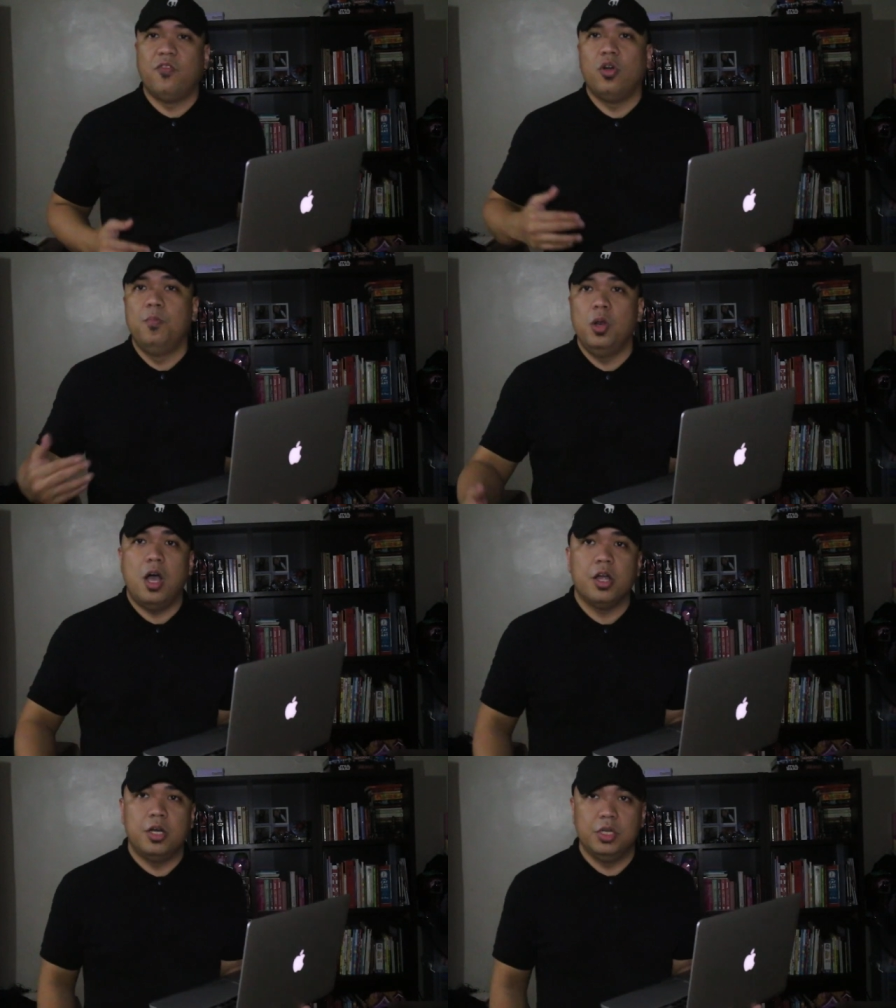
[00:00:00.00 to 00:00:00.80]
for
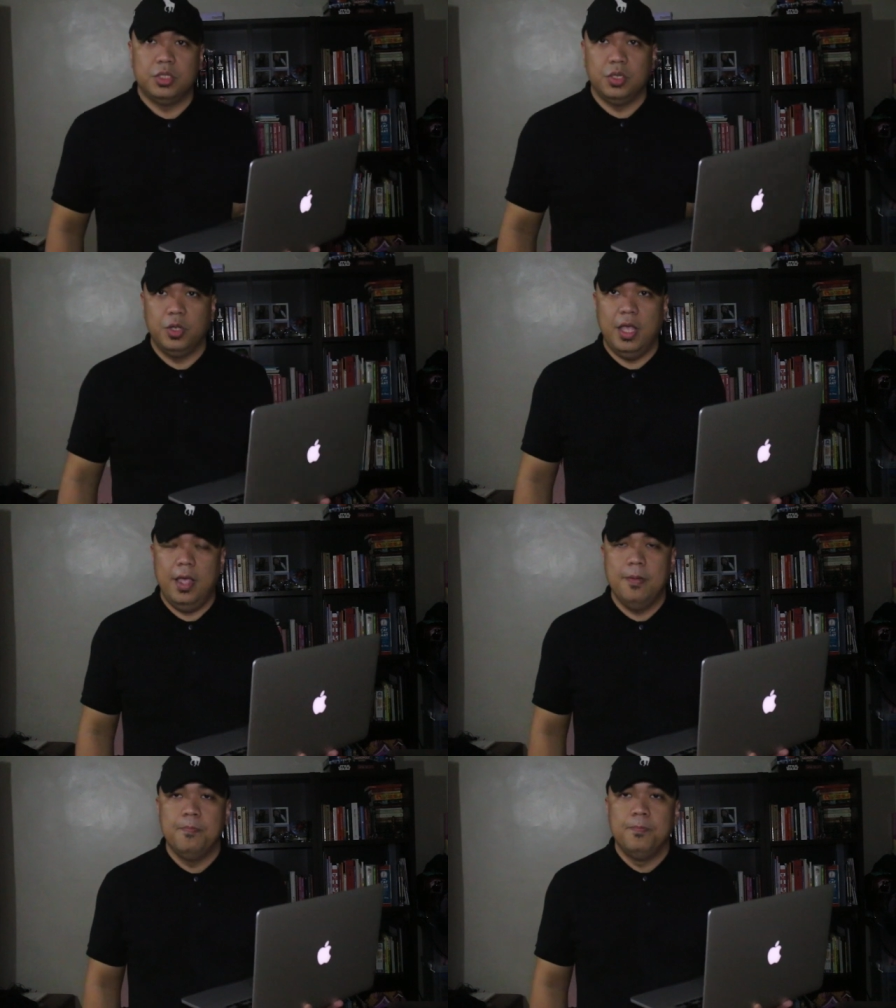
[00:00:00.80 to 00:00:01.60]
bloggers,
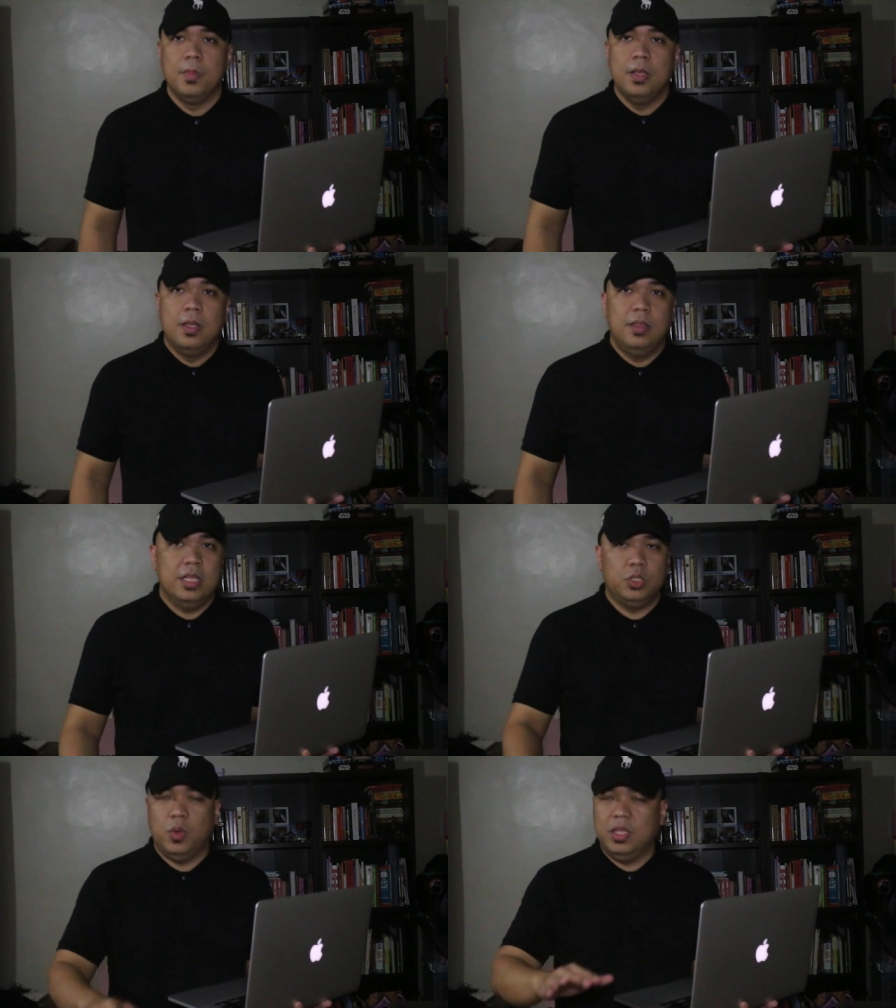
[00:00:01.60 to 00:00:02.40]
okay?
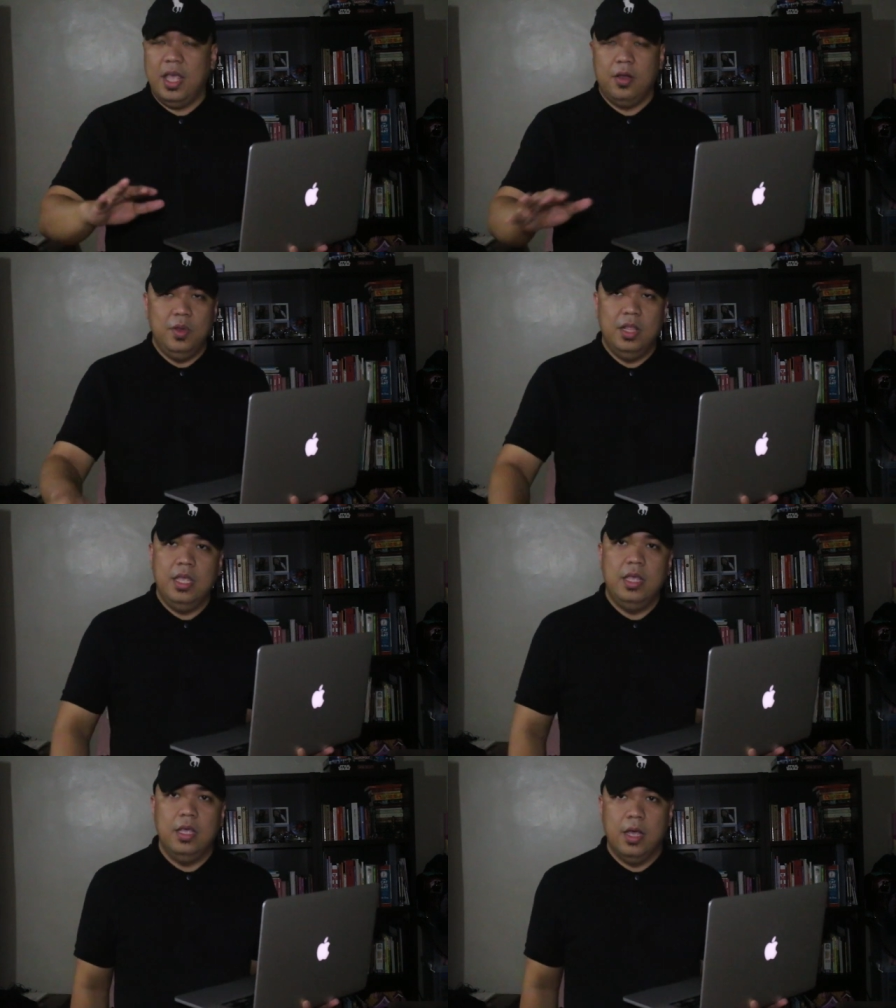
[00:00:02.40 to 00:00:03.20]
That's what I
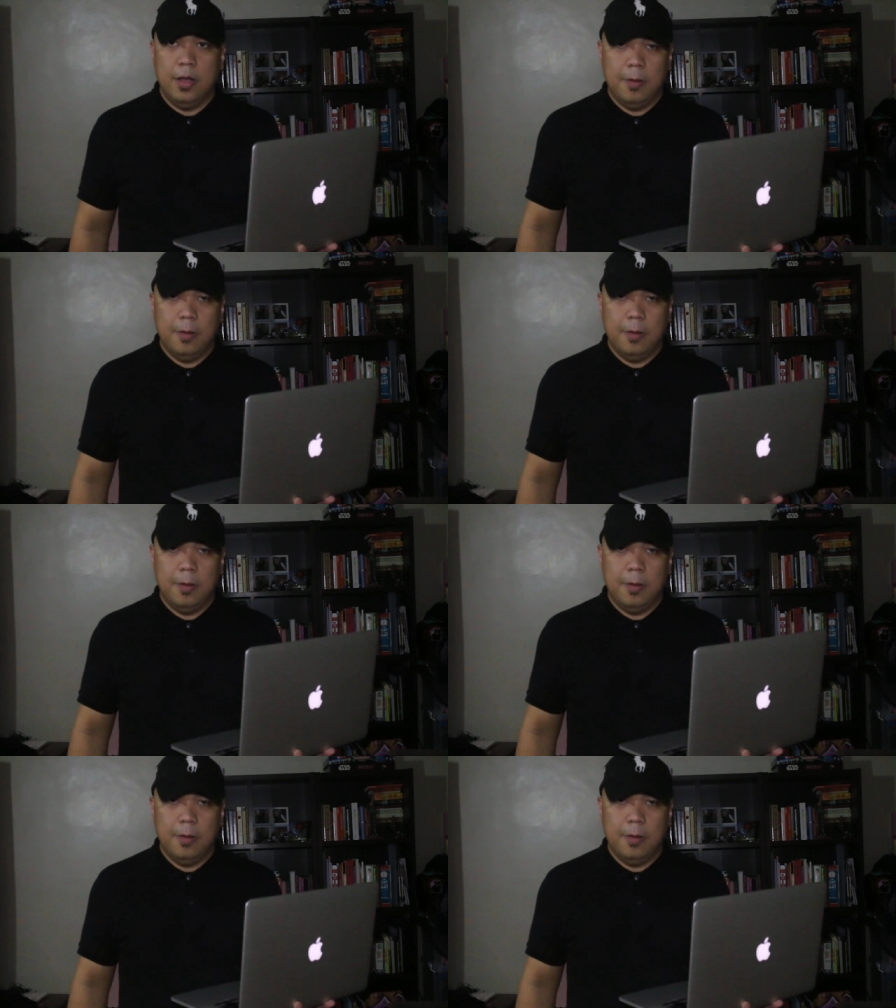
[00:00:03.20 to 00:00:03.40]
really,